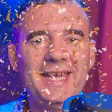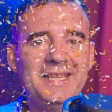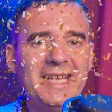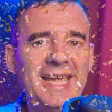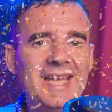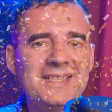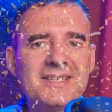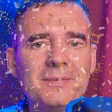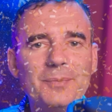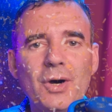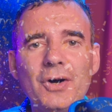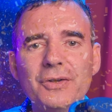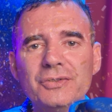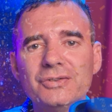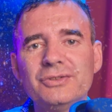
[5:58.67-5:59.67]
And as a
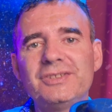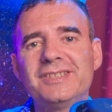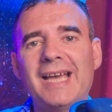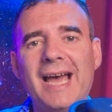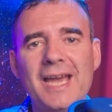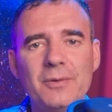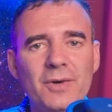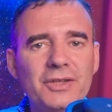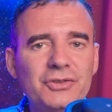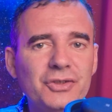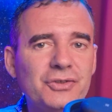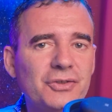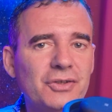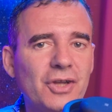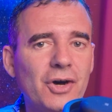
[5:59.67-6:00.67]
bonus, I want
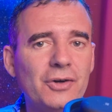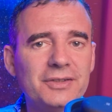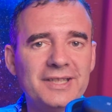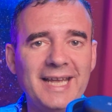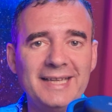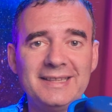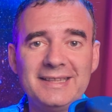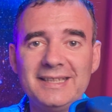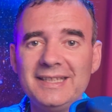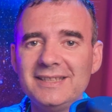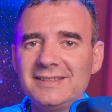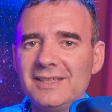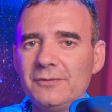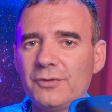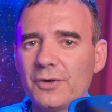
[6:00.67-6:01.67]
you to know that
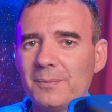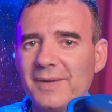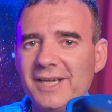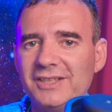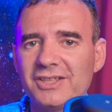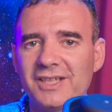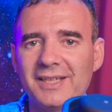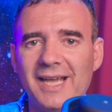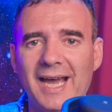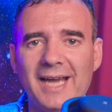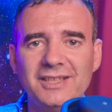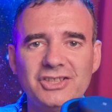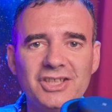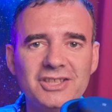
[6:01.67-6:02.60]
this information I